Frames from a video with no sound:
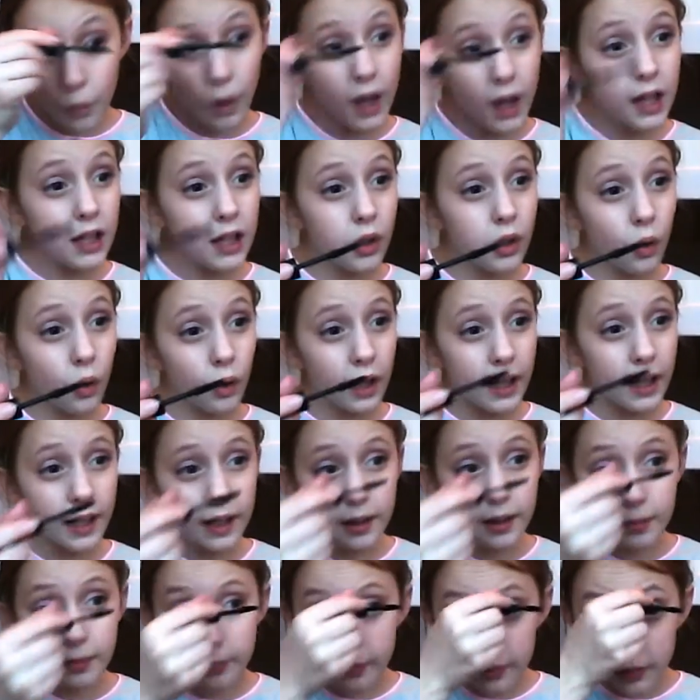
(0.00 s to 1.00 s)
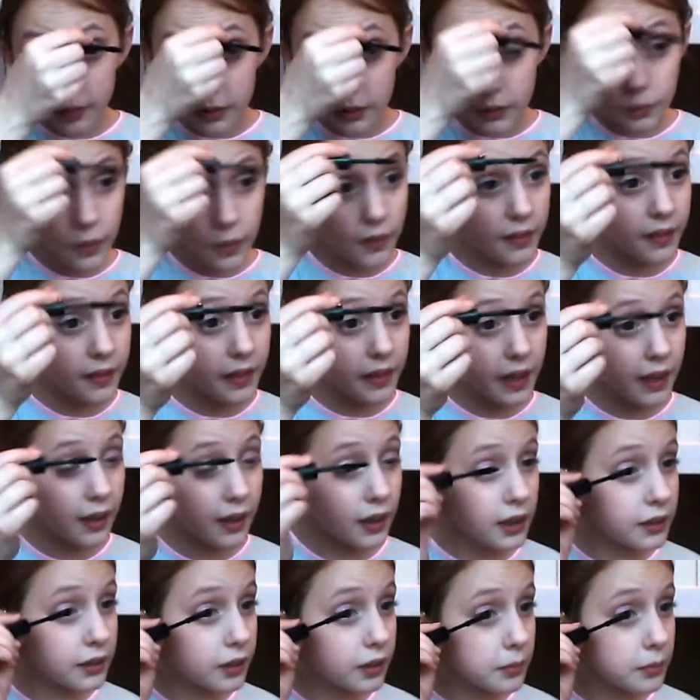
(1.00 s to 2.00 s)
Quite cloggy. That's one
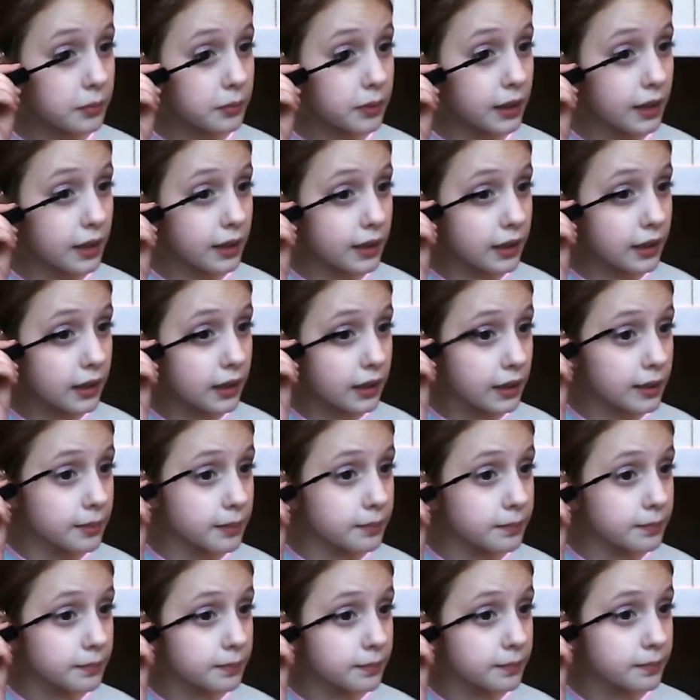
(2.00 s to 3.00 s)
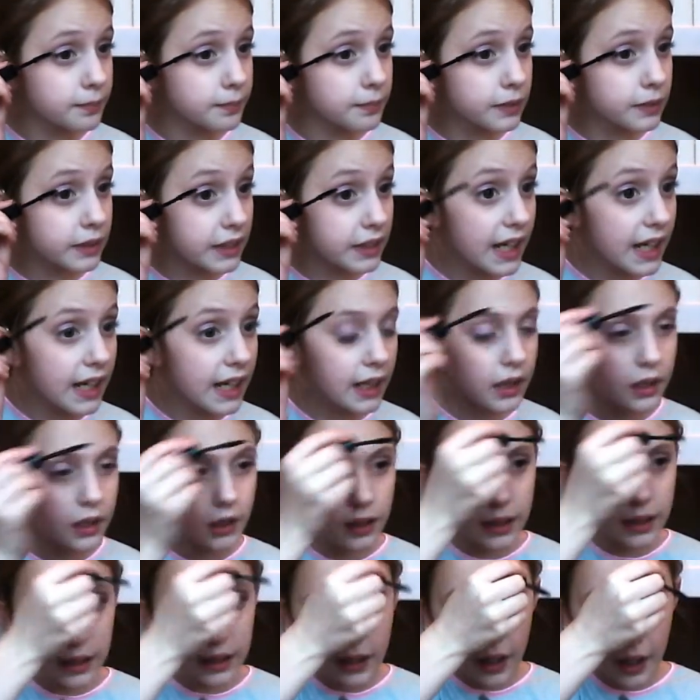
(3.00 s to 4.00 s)
thing that I don't
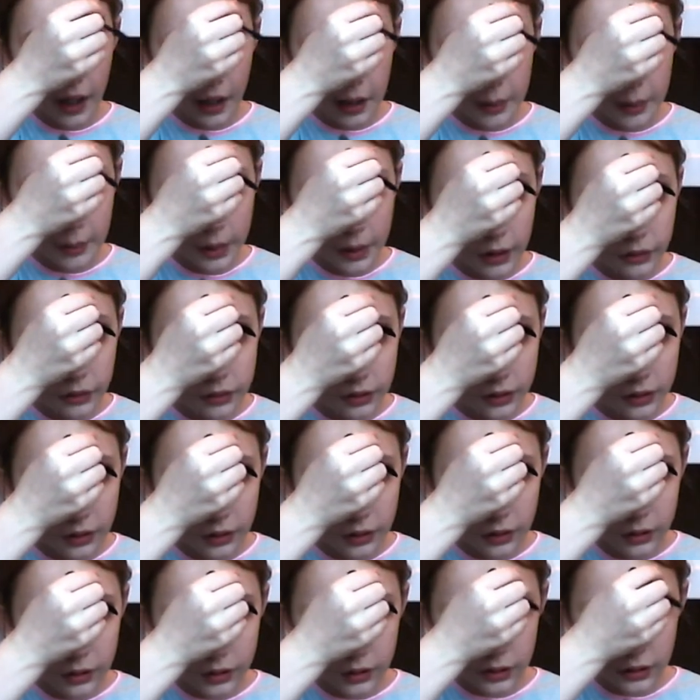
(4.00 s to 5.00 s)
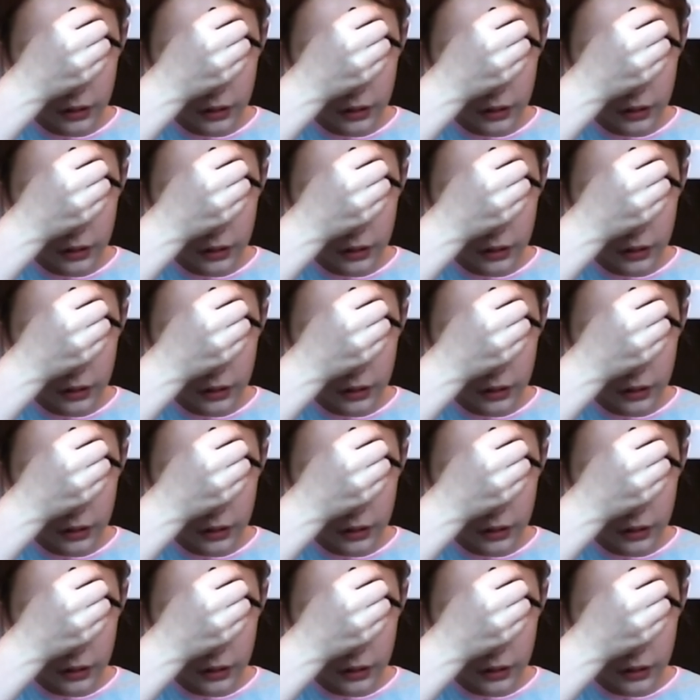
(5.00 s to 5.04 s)
particularly like about it.